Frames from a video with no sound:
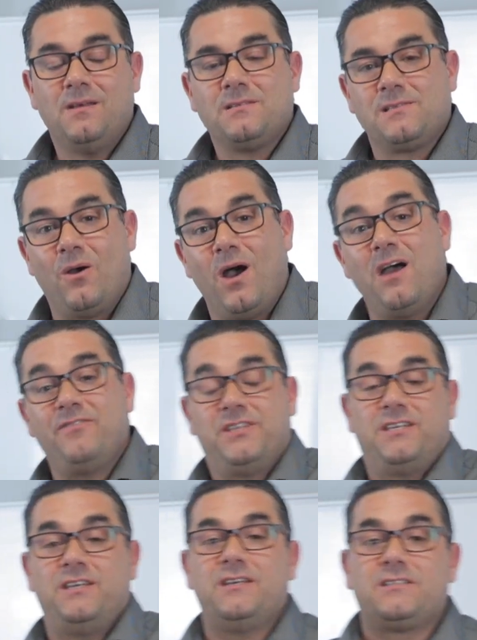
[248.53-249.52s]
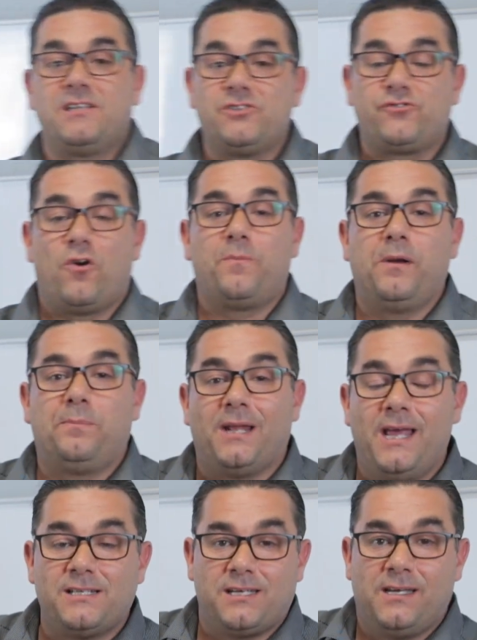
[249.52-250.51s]
So over the years in strawberry
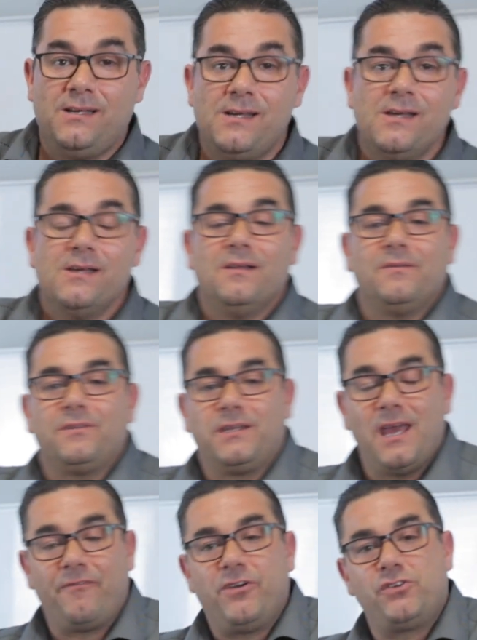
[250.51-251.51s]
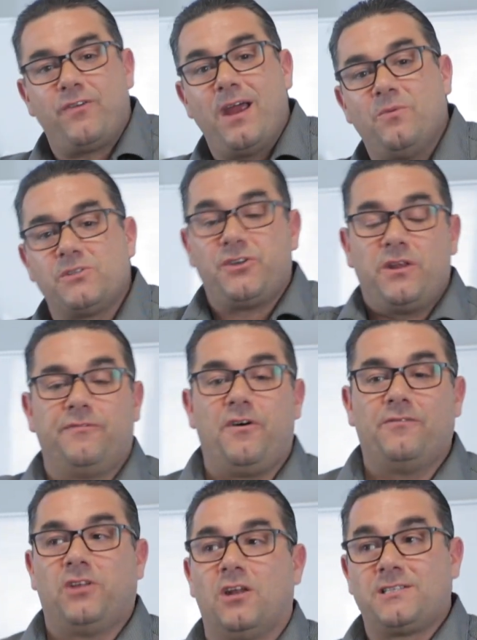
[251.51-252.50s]
planting, the average rate was
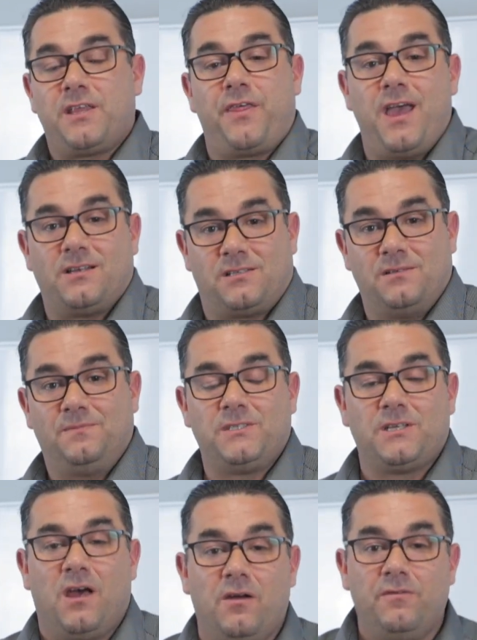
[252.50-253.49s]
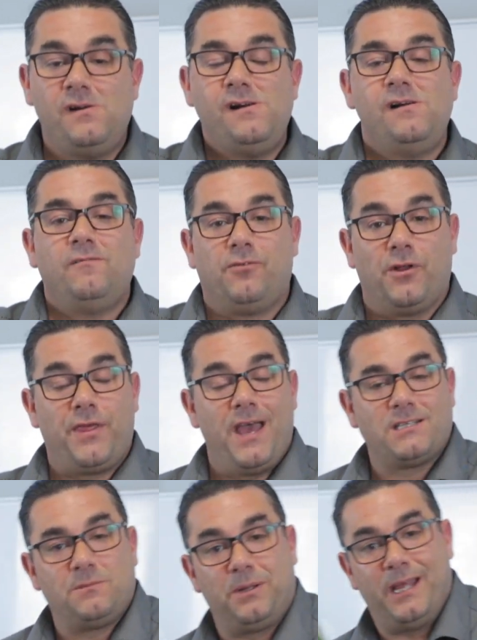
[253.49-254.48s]
thirty-five dollars a thousand. So for a
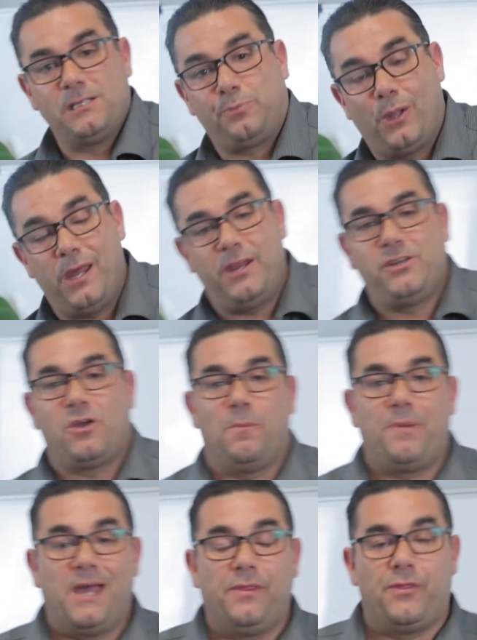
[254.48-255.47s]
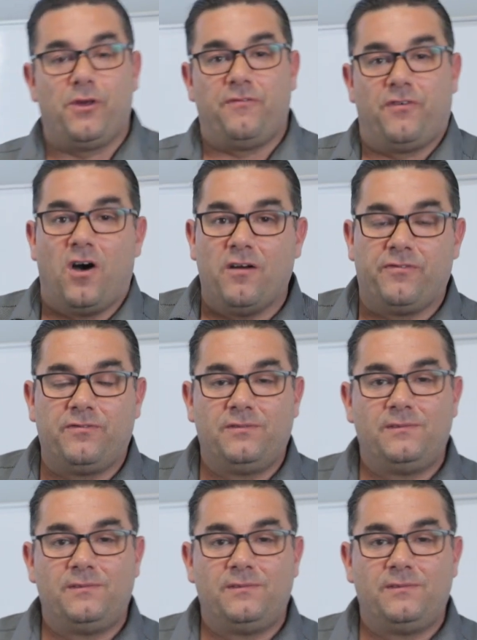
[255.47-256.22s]
thousand plants planted, you got paid thirty-five.